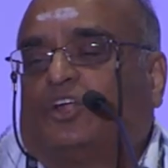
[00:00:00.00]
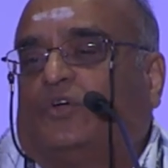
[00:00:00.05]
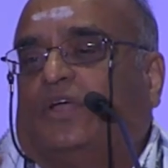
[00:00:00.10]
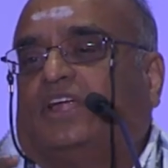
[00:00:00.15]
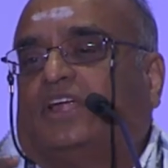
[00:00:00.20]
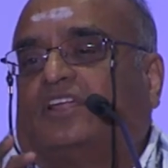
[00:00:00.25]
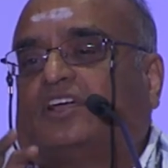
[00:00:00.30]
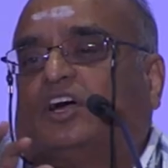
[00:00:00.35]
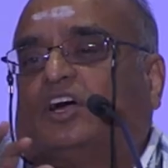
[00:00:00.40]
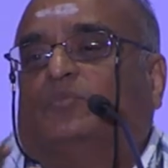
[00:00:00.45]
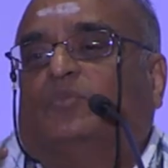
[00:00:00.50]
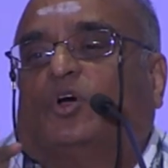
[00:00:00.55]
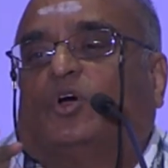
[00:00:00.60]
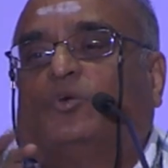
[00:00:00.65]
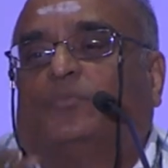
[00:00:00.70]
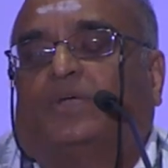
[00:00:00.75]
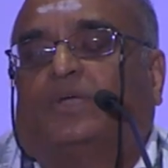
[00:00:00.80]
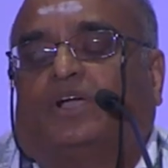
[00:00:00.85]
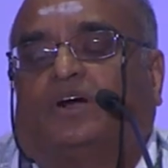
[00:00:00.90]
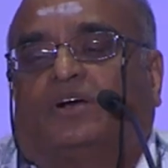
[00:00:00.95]
going to come
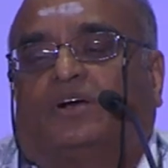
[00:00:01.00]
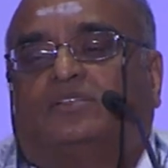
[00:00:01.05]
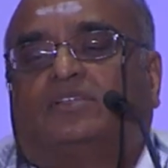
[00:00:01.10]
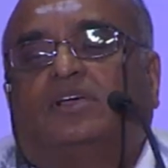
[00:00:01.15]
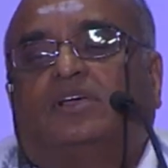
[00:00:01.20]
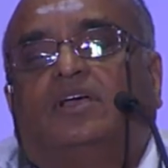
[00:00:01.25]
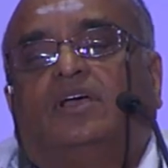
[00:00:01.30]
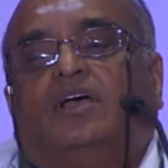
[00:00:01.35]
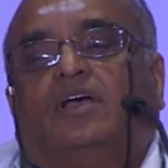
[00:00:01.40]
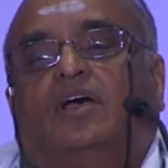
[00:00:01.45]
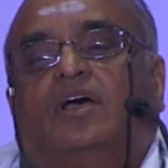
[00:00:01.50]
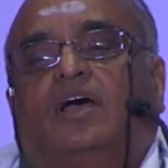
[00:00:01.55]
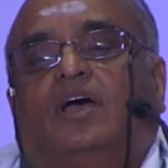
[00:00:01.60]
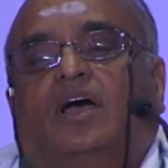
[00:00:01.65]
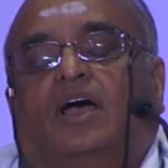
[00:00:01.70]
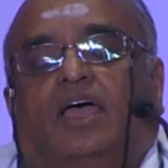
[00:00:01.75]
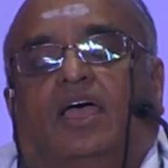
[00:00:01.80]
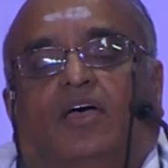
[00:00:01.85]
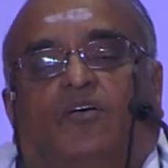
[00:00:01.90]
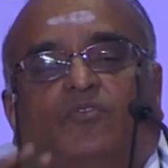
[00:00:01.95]
down because
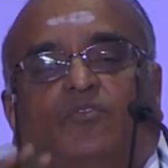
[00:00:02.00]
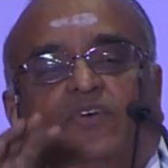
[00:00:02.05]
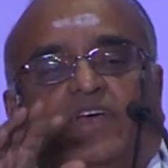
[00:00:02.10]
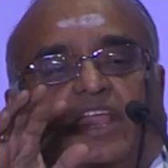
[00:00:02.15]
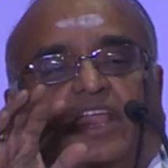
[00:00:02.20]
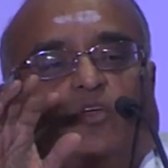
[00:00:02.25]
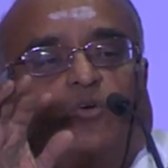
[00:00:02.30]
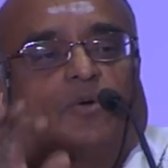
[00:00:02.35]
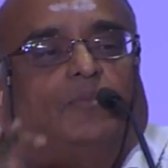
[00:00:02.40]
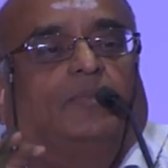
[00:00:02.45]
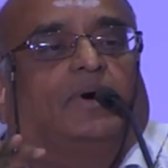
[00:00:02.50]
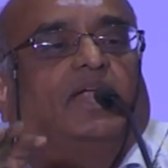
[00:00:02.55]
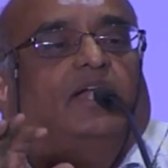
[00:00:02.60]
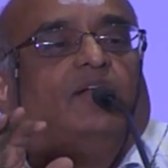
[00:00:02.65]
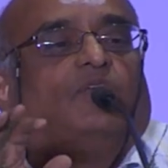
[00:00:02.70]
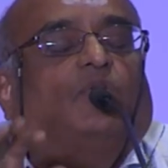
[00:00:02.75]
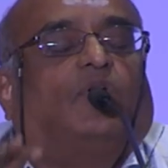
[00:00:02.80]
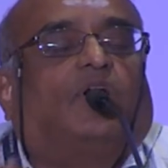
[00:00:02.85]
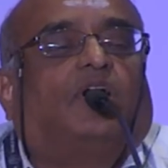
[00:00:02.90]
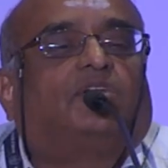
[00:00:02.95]
every
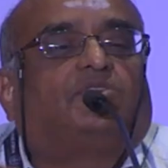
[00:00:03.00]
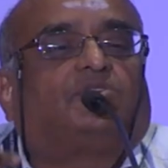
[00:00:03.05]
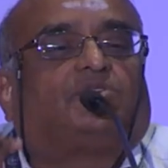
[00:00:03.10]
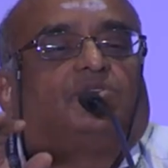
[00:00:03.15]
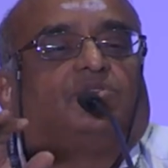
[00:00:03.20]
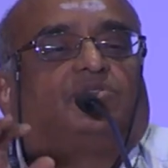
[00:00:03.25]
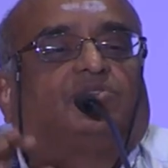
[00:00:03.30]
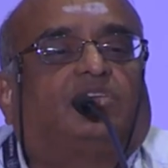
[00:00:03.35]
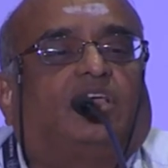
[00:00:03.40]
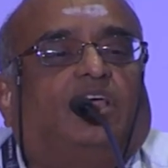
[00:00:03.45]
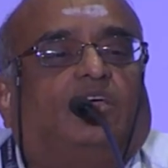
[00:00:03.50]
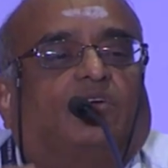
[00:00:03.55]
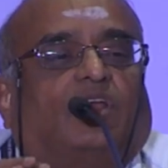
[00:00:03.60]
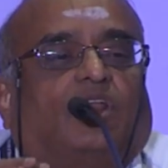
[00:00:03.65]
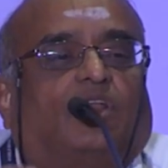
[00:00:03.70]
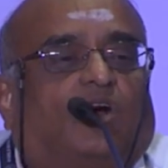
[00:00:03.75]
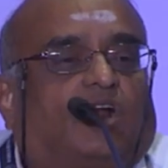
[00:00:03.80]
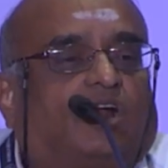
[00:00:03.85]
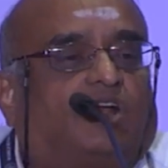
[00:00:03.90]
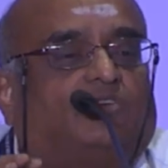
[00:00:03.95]
woman wants to save a
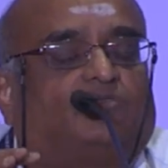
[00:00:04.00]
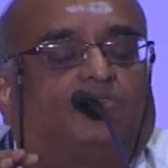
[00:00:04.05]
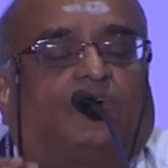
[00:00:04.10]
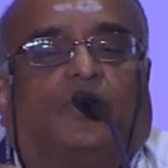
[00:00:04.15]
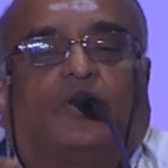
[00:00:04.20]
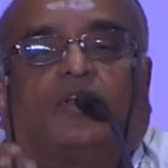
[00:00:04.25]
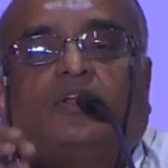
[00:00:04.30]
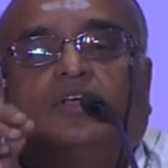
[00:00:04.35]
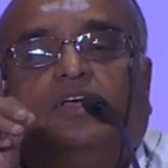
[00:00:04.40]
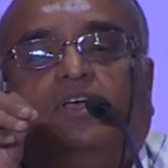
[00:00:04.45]
lot for